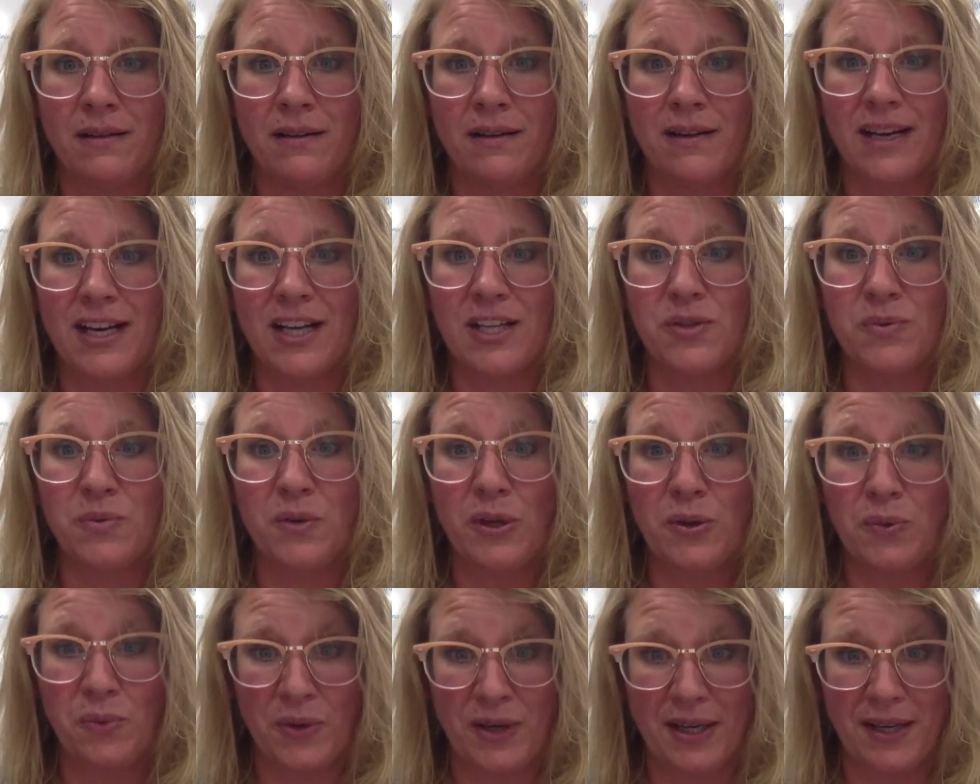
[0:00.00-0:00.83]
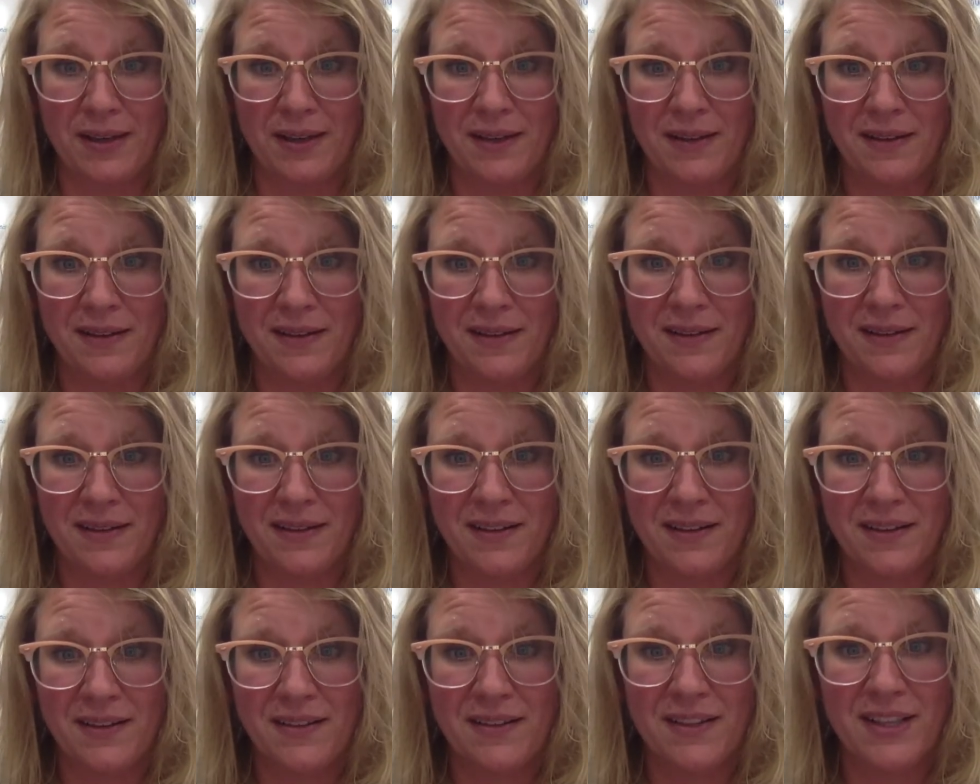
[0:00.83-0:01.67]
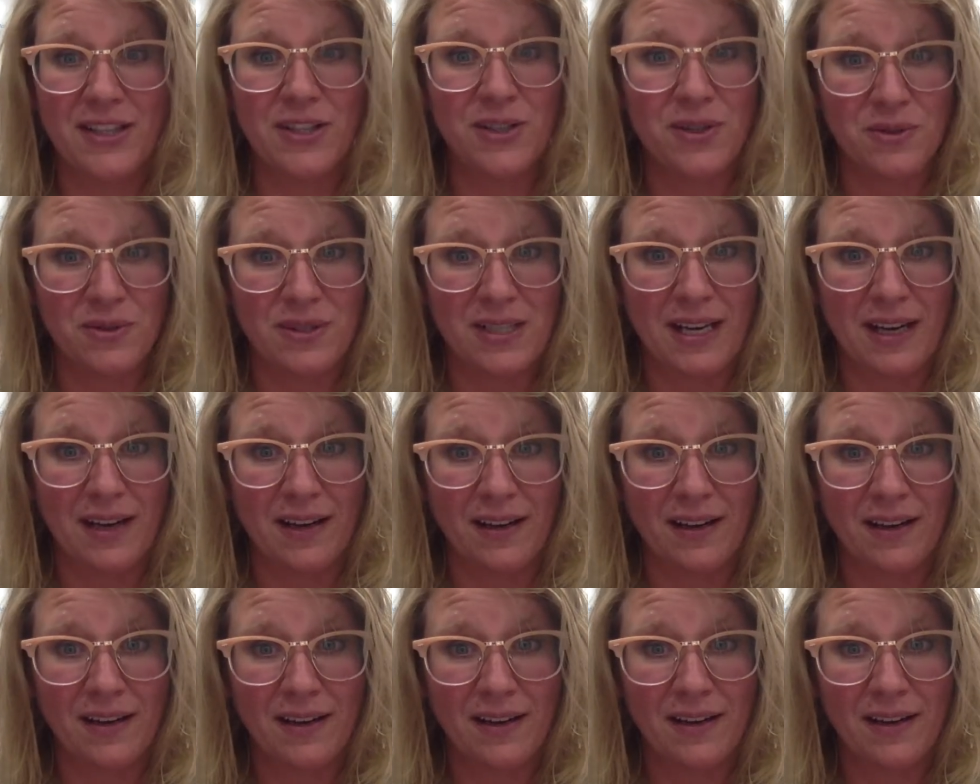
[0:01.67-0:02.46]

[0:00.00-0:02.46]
as we win the New Tech